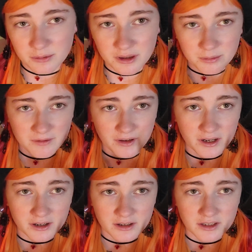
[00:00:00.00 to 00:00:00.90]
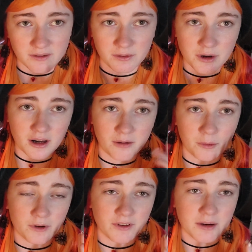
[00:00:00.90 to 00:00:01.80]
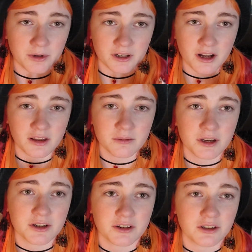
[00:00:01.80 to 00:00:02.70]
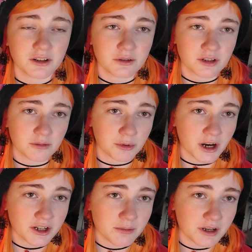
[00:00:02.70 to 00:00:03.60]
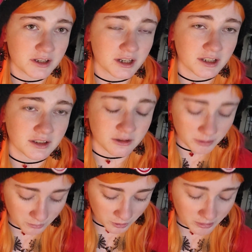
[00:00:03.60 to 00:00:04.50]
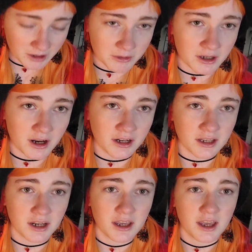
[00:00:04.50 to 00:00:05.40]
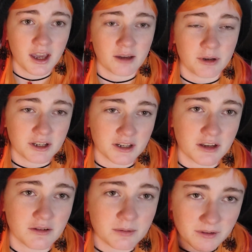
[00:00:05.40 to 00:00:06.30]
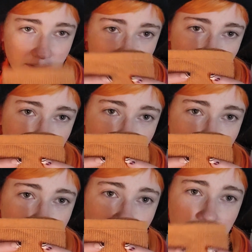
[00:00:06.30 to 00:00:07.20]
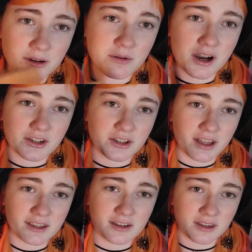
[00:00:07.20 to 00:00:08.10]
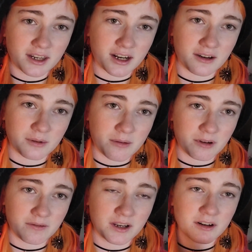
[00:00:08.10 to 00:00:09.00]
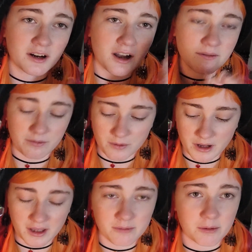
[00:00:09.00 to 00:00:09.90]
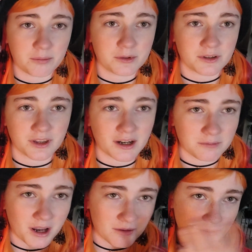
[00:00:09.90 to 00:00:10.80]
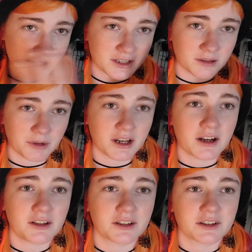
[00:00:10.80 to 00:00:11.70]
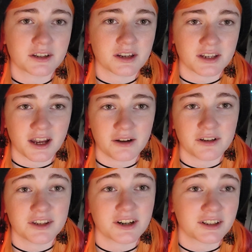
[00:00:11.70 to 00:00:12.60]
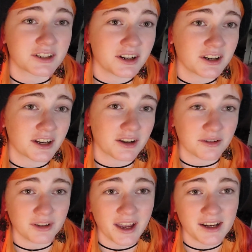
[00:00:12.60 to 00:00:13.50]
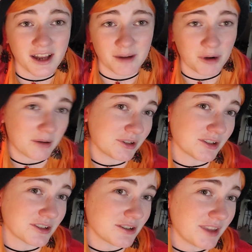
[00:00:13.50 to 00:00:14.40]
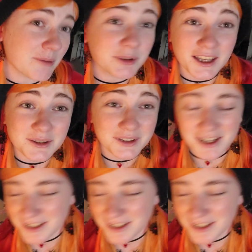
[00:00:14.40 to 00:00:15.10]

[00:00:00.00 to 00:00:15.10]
with my fingers. If you want more vibrant color, make sure you're using a brush because it gets a little bit more pigment on it. And because I use my finger, I have a washcloth so that I can wipe my finger off so that I'm not mixing my colors, because I always start dark and go light. I probably shouldn't do that, but that's what I